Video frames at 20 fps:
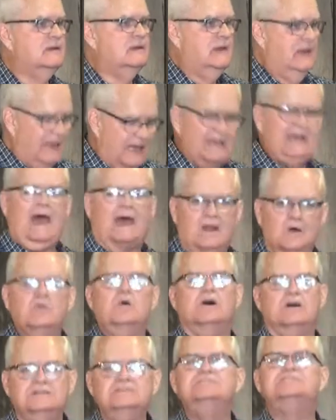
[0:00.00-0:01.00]
He got a
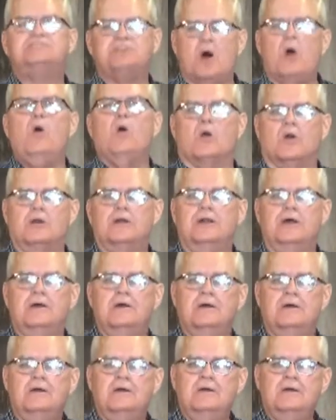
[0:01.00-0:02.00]
wooden sword.
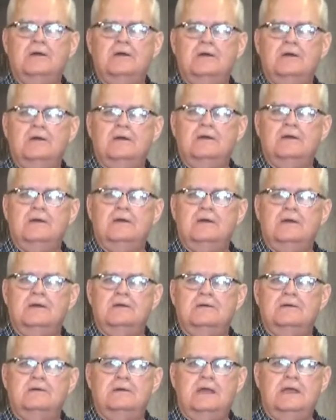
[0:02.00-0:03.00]

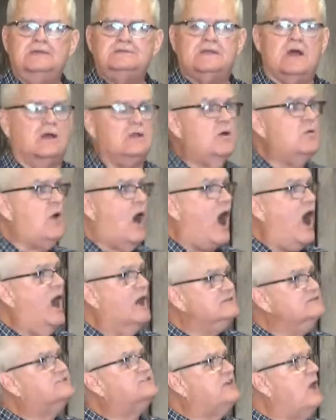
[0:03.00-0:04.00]
He's going
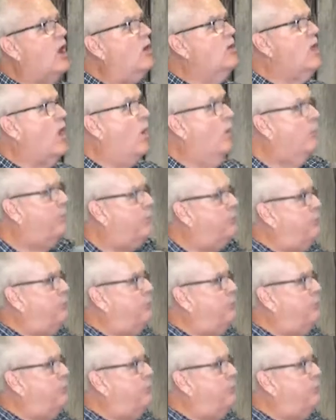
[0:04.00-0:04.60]
Han Solo.